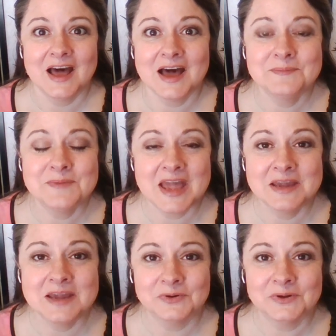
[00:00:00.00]
by
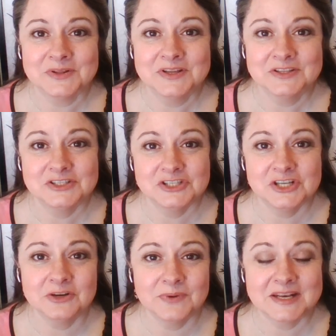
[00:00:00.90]
helping others
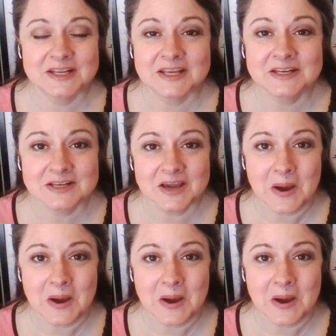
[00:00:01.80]
do the same